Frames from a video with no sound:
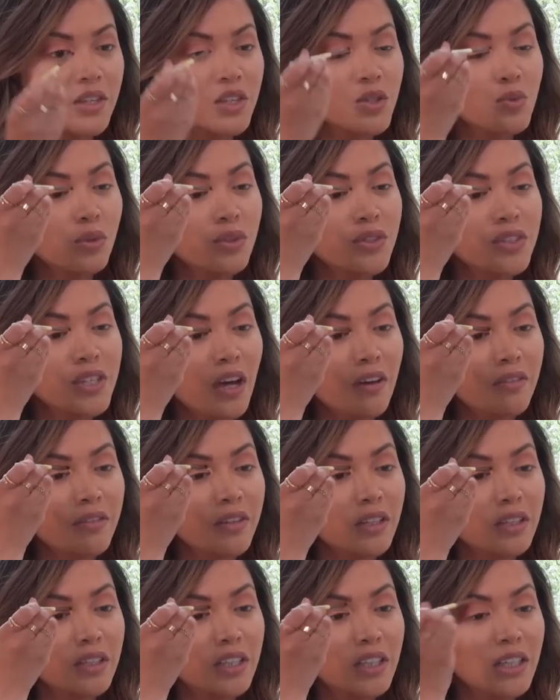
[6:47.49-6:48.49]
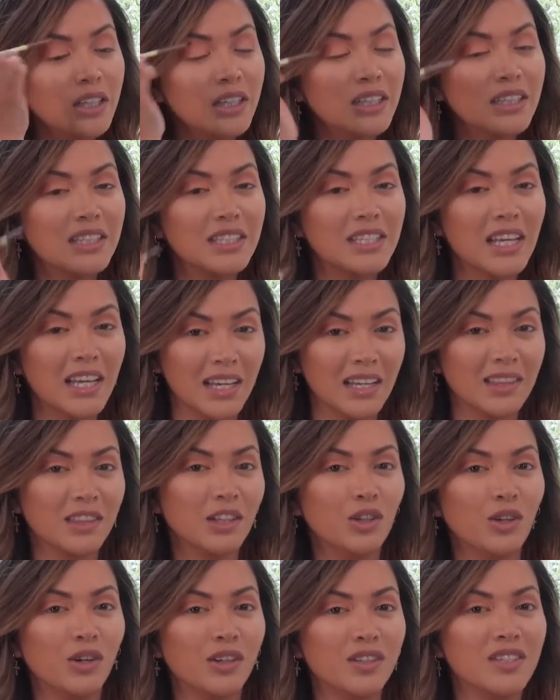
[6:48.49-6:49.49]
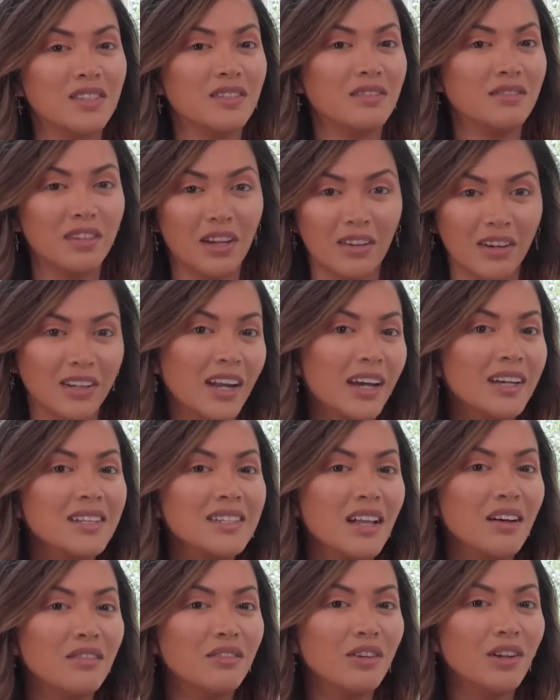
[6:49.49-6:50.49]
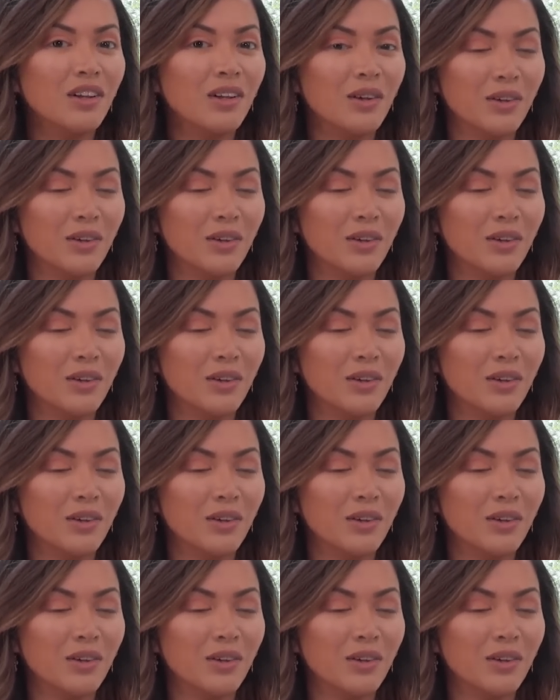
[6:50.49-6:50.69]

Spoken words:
this will definitely take the look to the very next level,